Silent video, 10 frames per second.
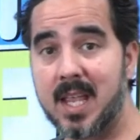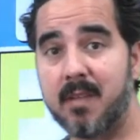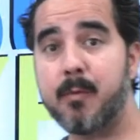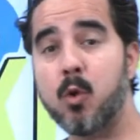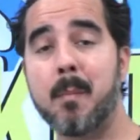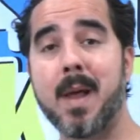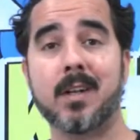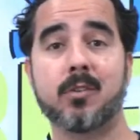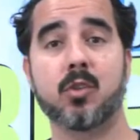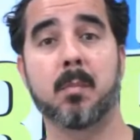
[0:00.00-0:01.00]
If you
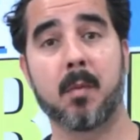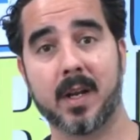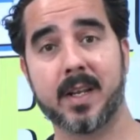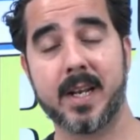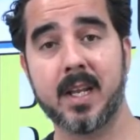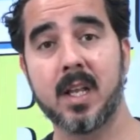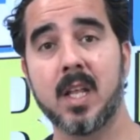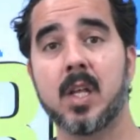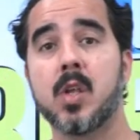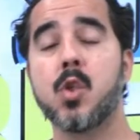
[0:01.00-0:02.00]
master marketing,
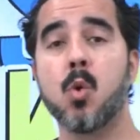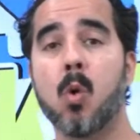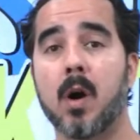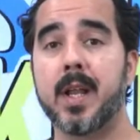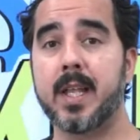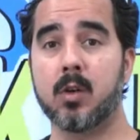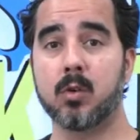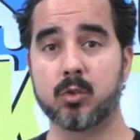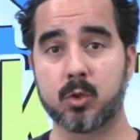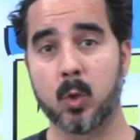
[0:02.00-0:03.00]
you are in
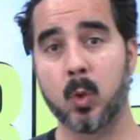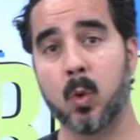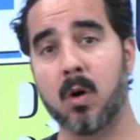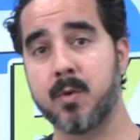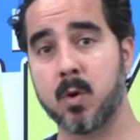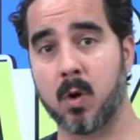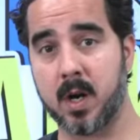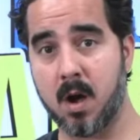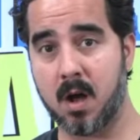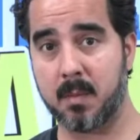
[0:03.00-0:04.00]
control of your own
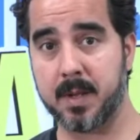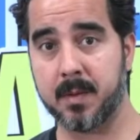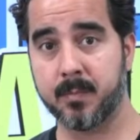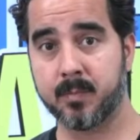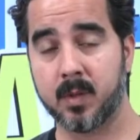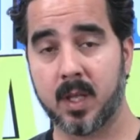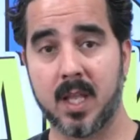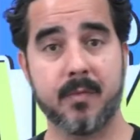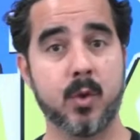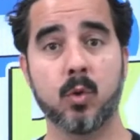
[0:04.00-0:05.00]
economy.
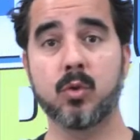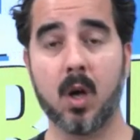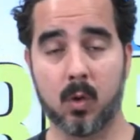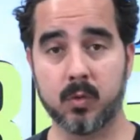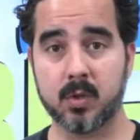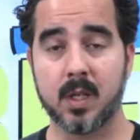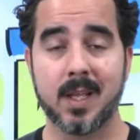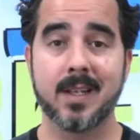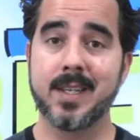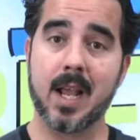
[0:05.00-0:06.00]
If you don't,
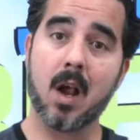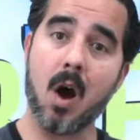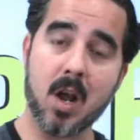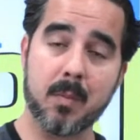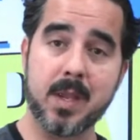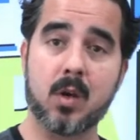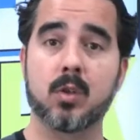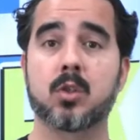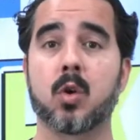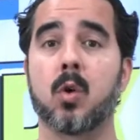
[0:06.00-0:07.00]
the economy
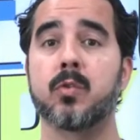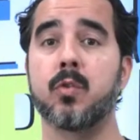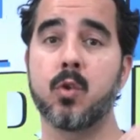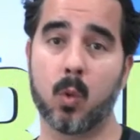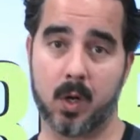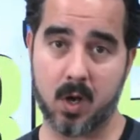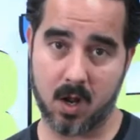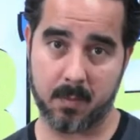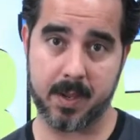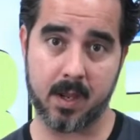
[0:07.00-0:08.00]
controls your
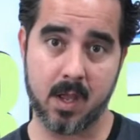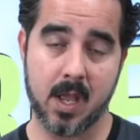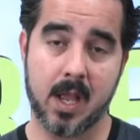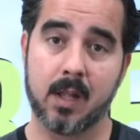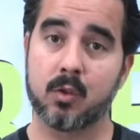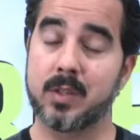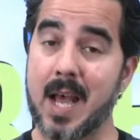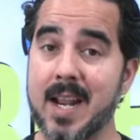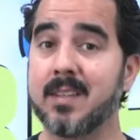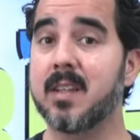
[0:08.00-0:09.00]
economy. So
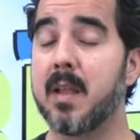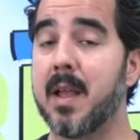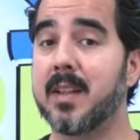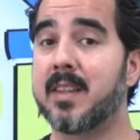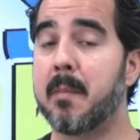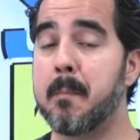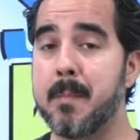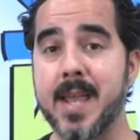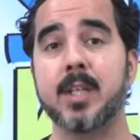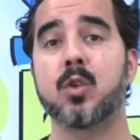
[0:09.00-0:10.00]
that is the
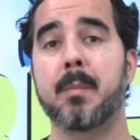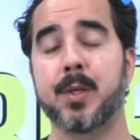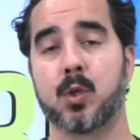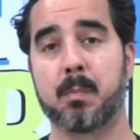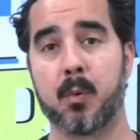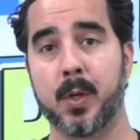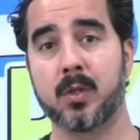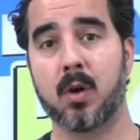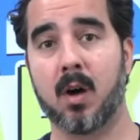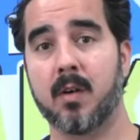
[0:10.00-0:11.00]
major, major
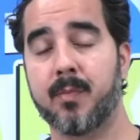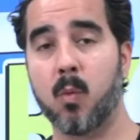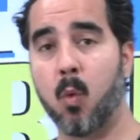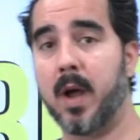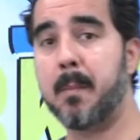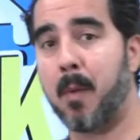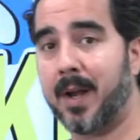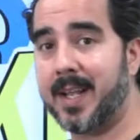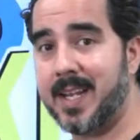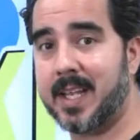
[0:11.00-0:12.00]
point of what
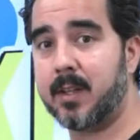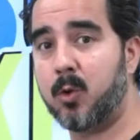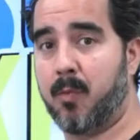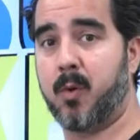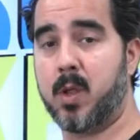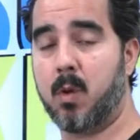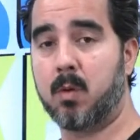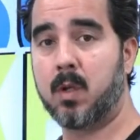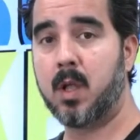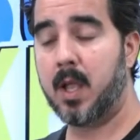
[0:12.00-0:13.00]
marketing can do for you.
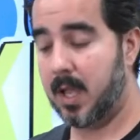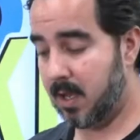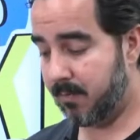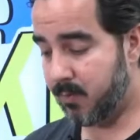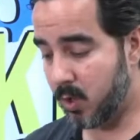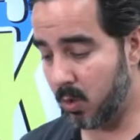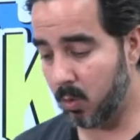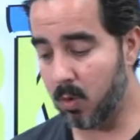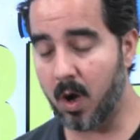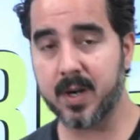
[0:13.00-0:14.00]
If
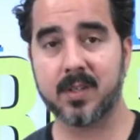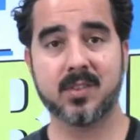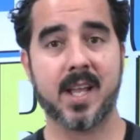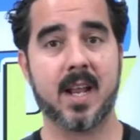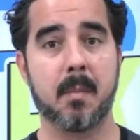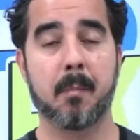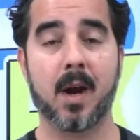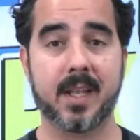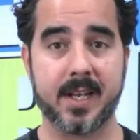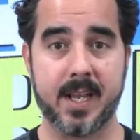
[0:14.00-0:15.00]
you understand
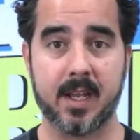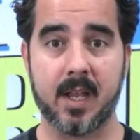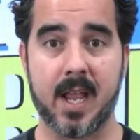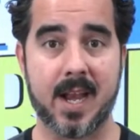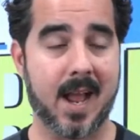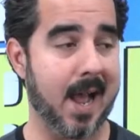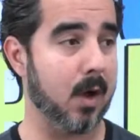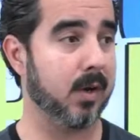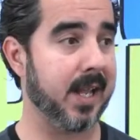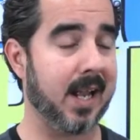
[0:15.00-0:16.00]
marketing and
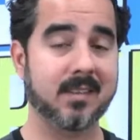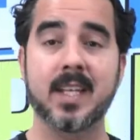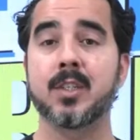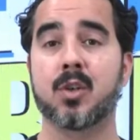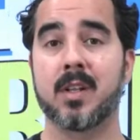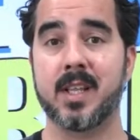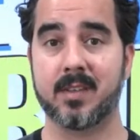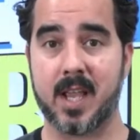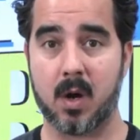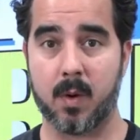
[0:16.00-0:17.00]
how to get attention on
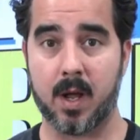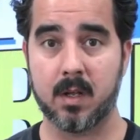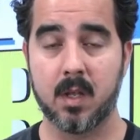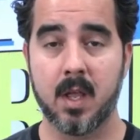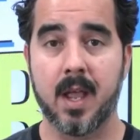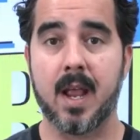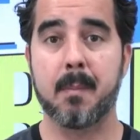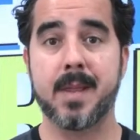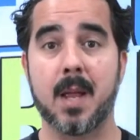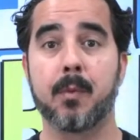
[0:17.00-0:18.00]
this era
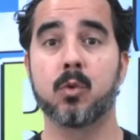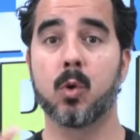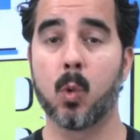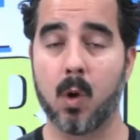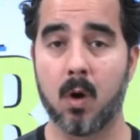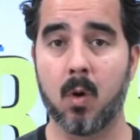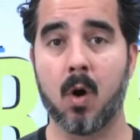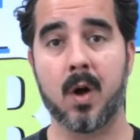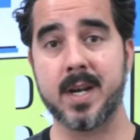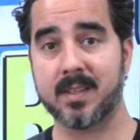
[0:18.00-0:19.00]
and be able to
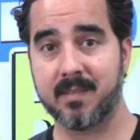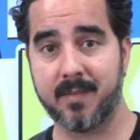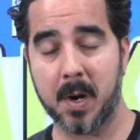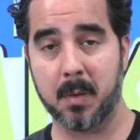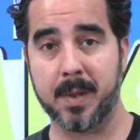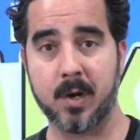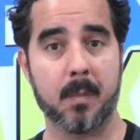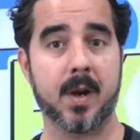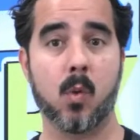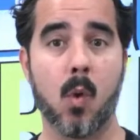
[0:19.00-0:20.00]
grow on this environment
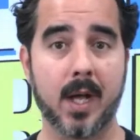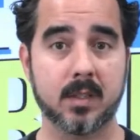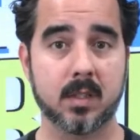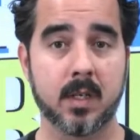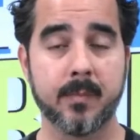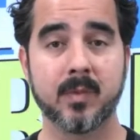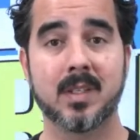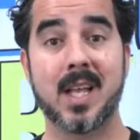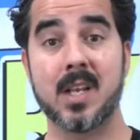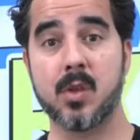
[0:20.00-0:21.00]
no matter what,
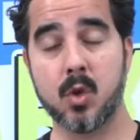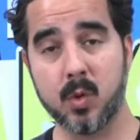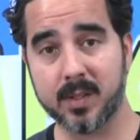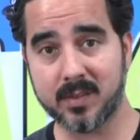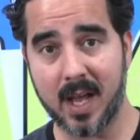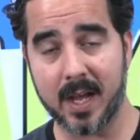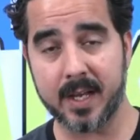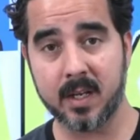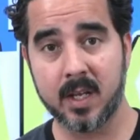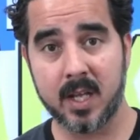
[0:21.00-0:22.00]
then you
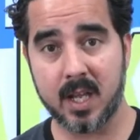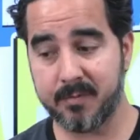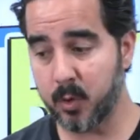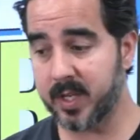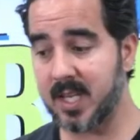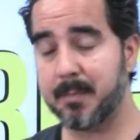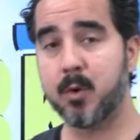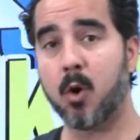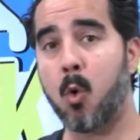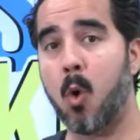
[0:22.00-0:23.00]
decide if you keep
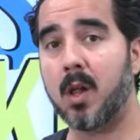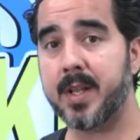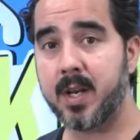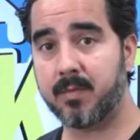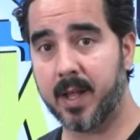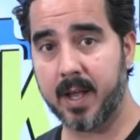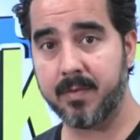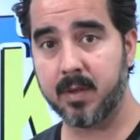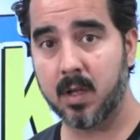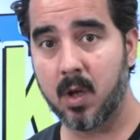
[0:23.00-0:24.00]
your quality of
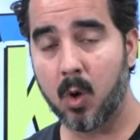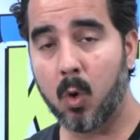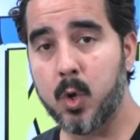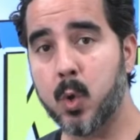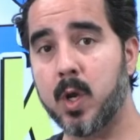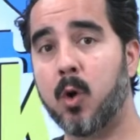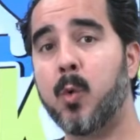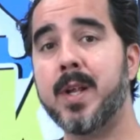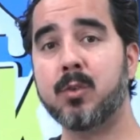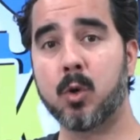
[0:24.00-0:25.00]
life or you
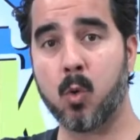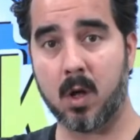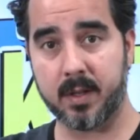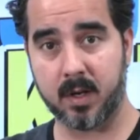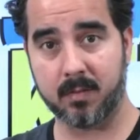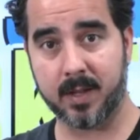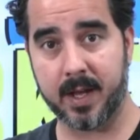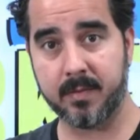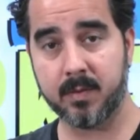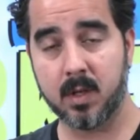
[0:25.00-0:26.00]
increase your quality of
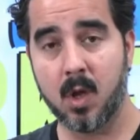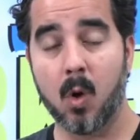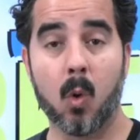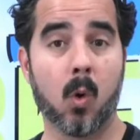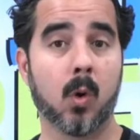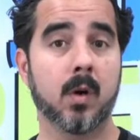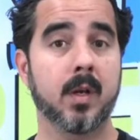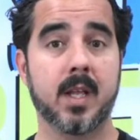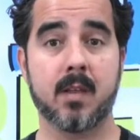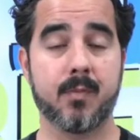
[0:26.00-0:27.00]
life
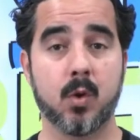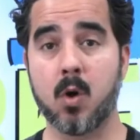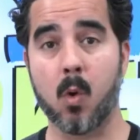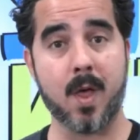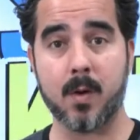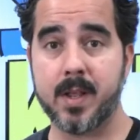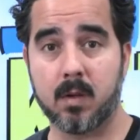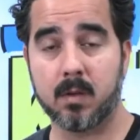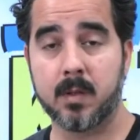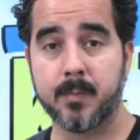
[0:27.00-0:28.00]
or if you go
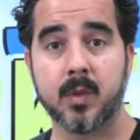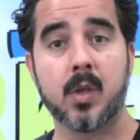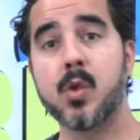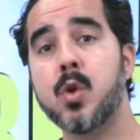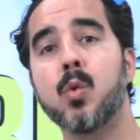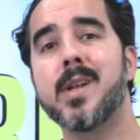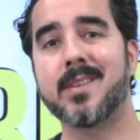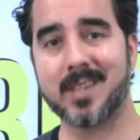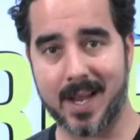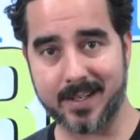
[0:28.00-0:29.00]
downhill. You
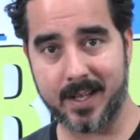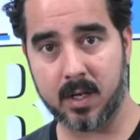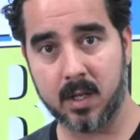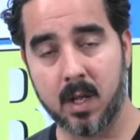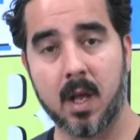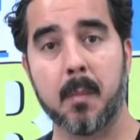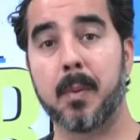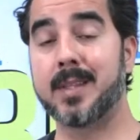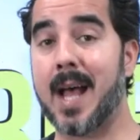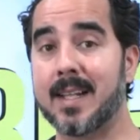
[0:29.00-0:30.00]
decide that.
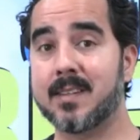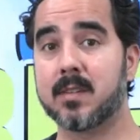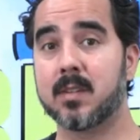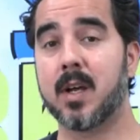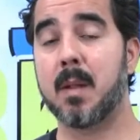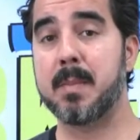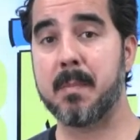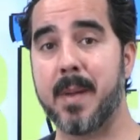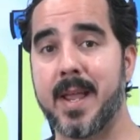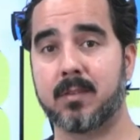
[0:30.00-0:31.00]
But that's going to
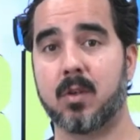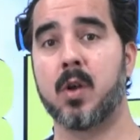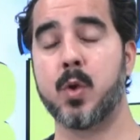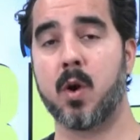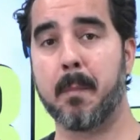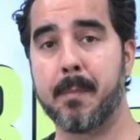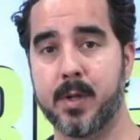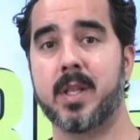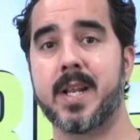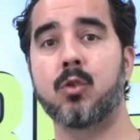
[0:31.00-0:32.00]
be based on your
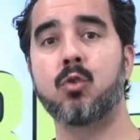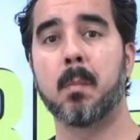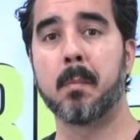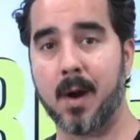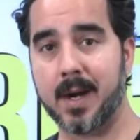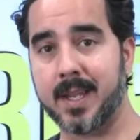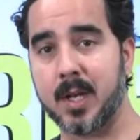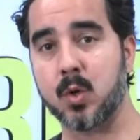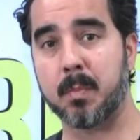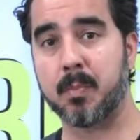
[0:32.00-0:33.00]
ability to
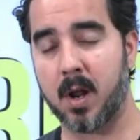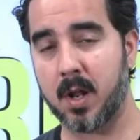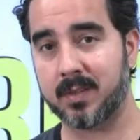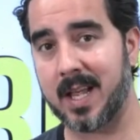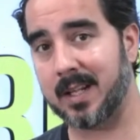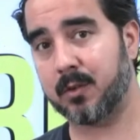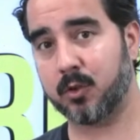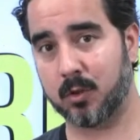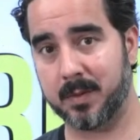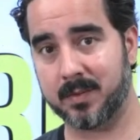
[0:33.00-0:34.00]
market your products and
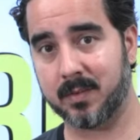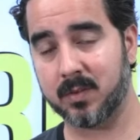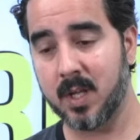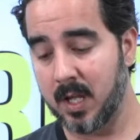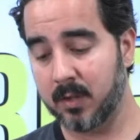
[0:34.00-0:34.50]
services.